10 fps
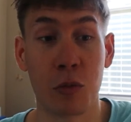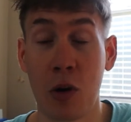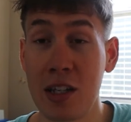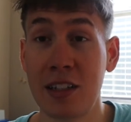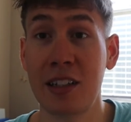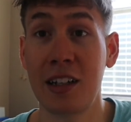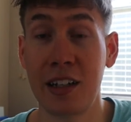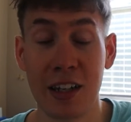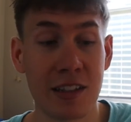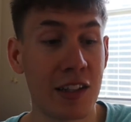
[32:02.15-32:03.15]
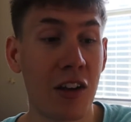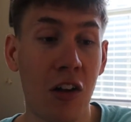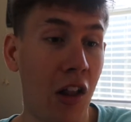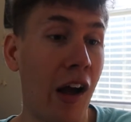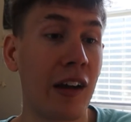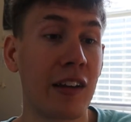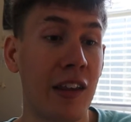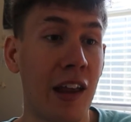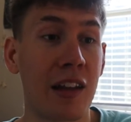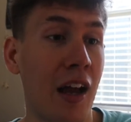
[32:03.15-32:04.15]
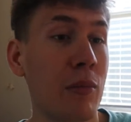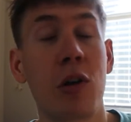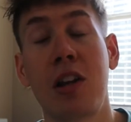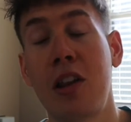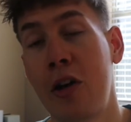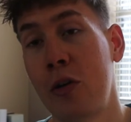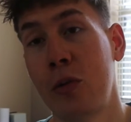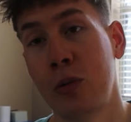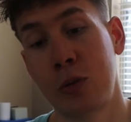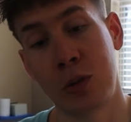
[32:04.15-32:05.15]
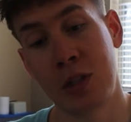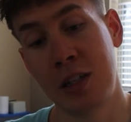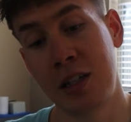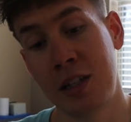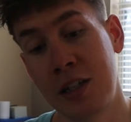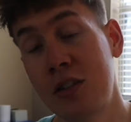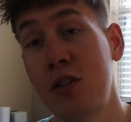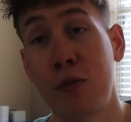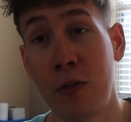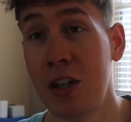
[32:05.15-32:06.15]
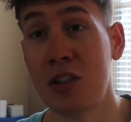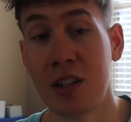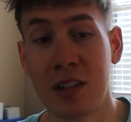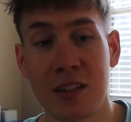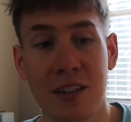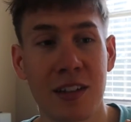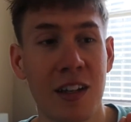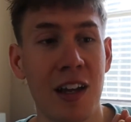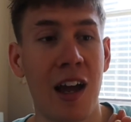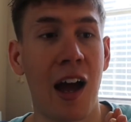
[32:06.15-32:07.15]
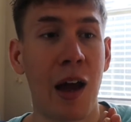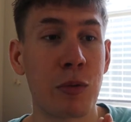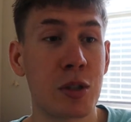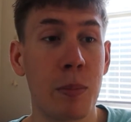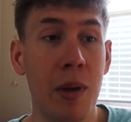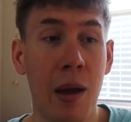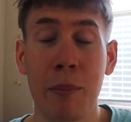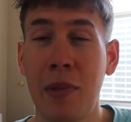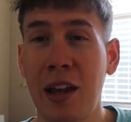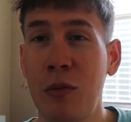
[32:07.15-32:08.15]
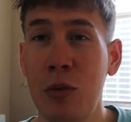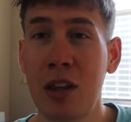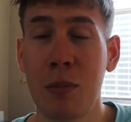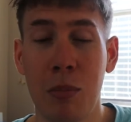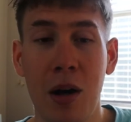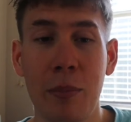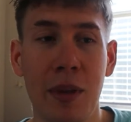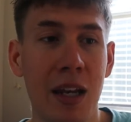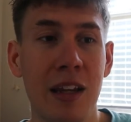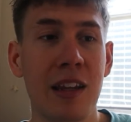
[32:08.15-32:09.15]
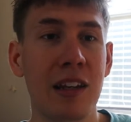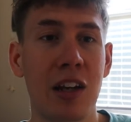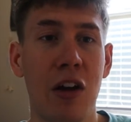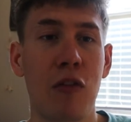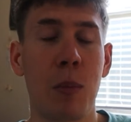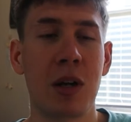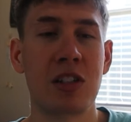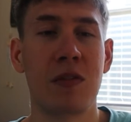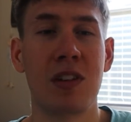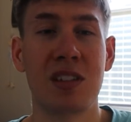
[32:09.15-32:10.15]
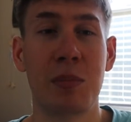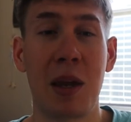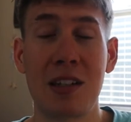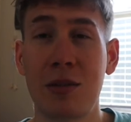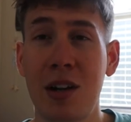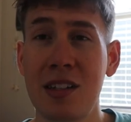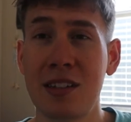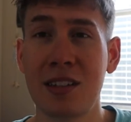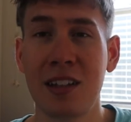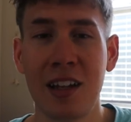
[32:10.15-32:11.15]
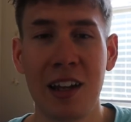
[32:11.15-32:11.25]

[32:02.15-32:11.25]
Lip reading: racing against the clock, that library loan, to finish it. I'm like really bummed that it didn't cover much of the space race.